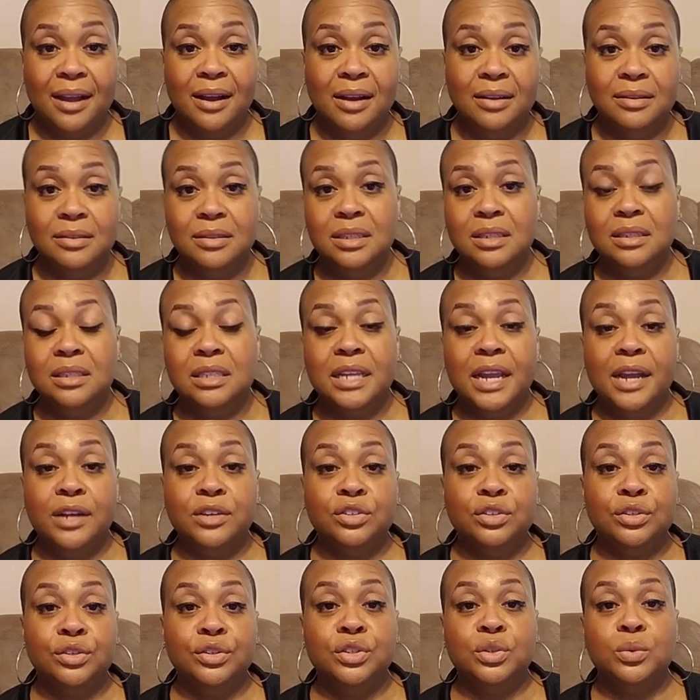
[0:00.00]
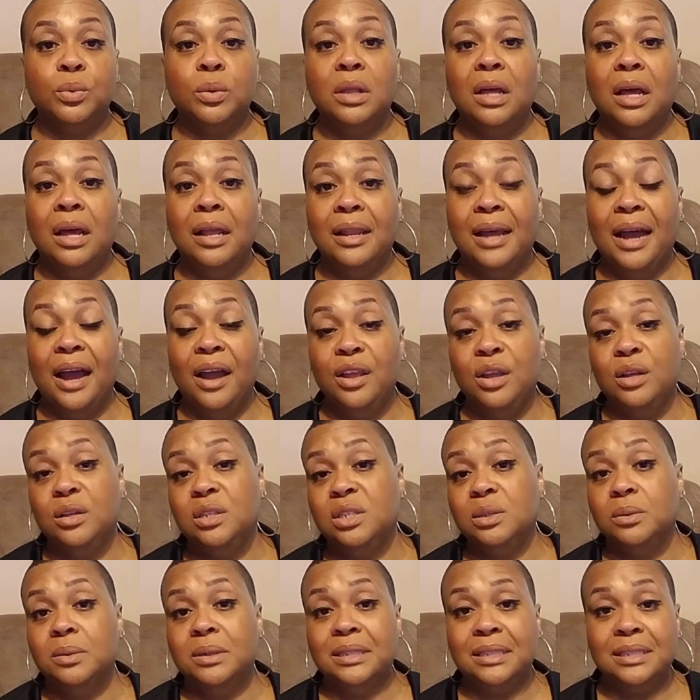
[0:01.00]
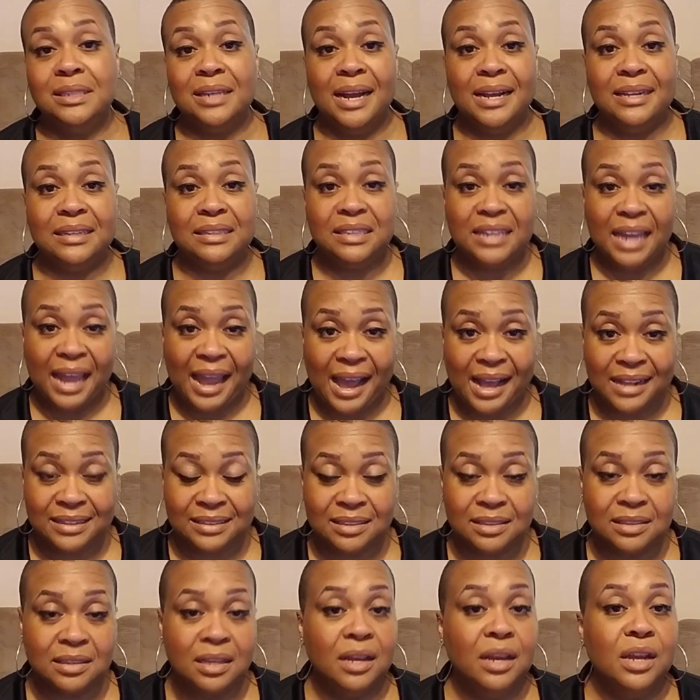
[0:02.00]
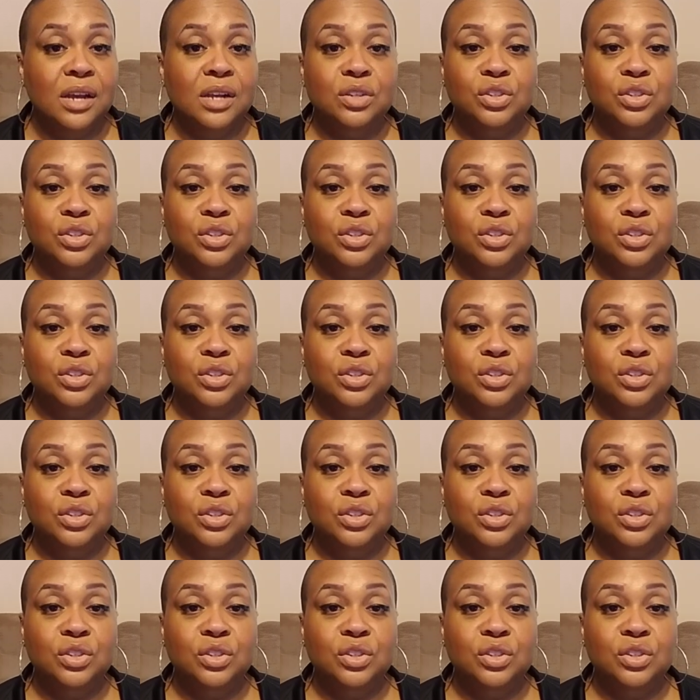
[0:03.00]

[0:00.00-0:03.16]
content schedulers will allow you to assign tasks